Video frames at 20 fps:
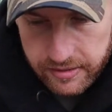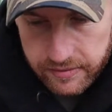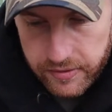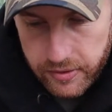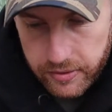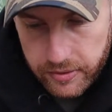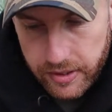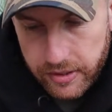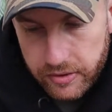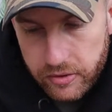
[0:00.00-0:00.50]
If
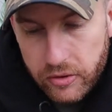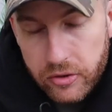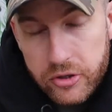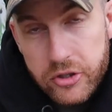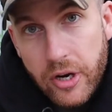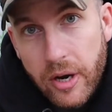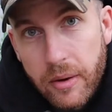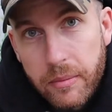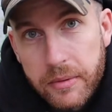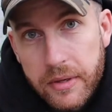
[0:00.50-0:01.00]
you get a hook
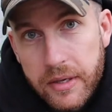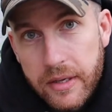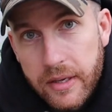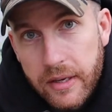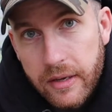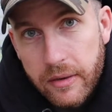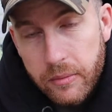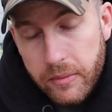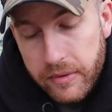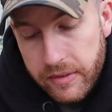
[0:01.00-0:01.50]
sharpening
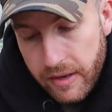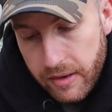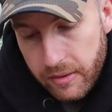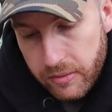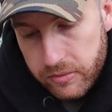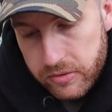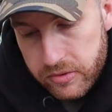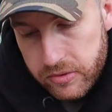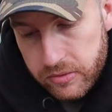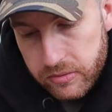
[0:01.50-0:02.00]
kit
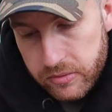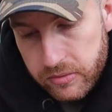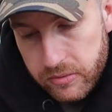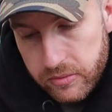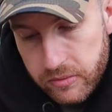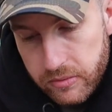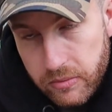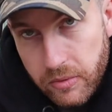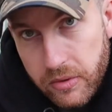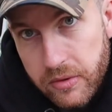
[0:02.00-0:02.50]
without
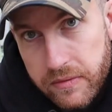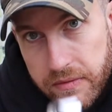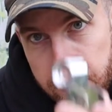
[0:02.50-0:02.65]
one of